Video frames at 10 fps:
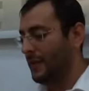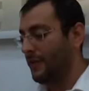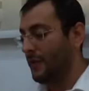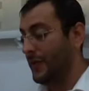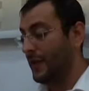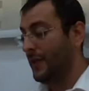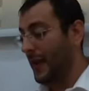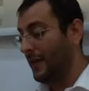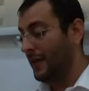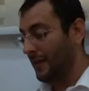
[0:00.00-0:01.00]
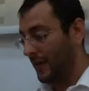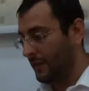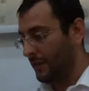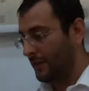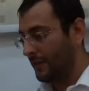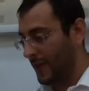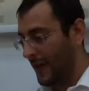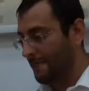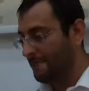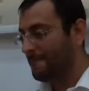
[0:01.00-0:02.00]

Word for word: off with another take for that.